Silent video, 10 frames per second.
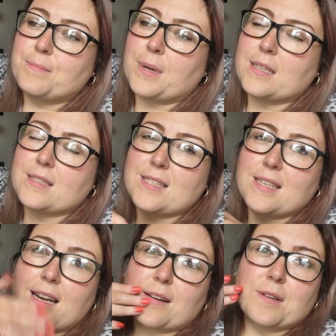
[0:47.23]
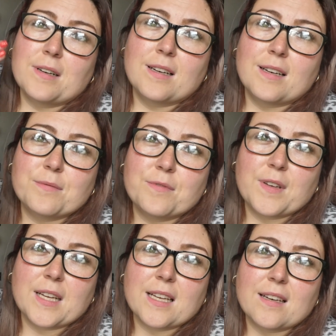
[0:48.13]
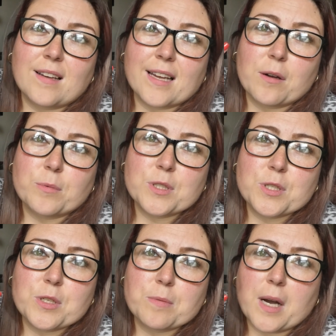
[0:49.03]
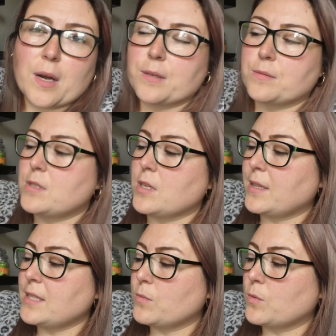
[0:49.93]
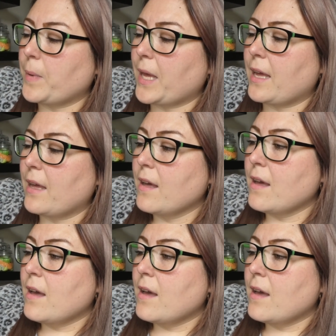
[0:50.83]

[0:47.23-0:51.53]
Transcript: but now I'm feeling like I want to do my own so this will be